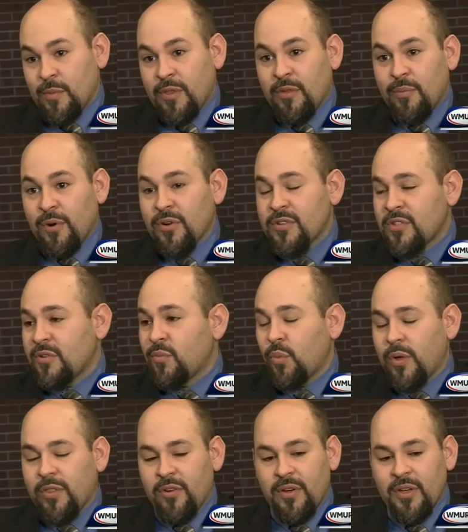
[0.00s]
other person,
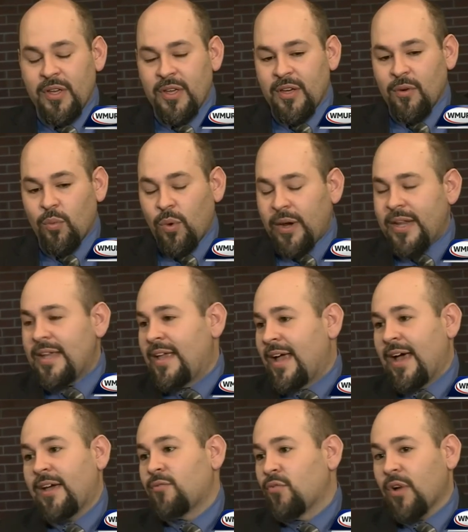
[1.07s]
whether what he
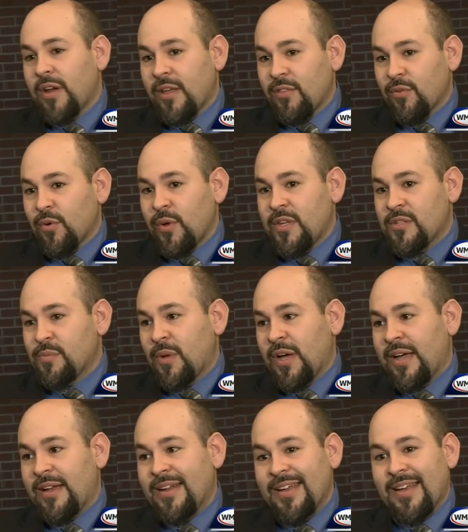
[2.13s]
had running through his
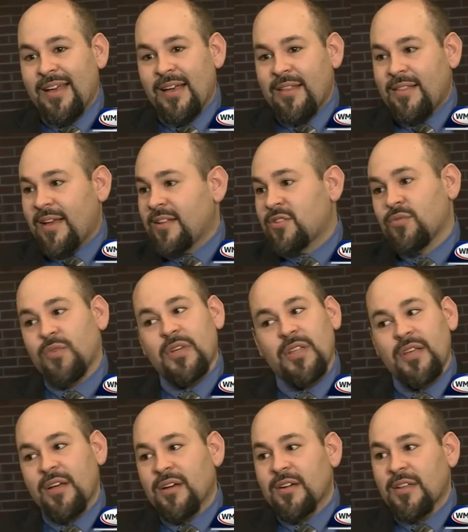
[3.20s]
mind, that's
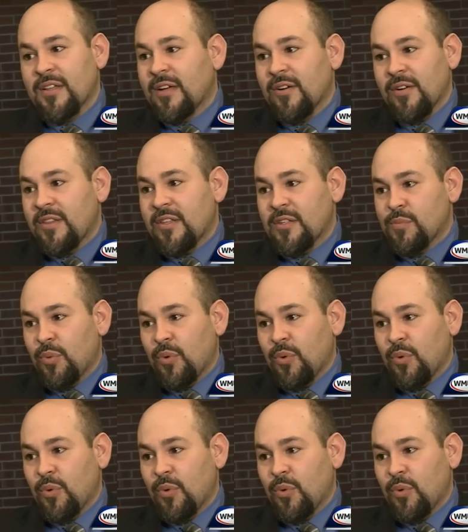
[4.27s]
really unclear at this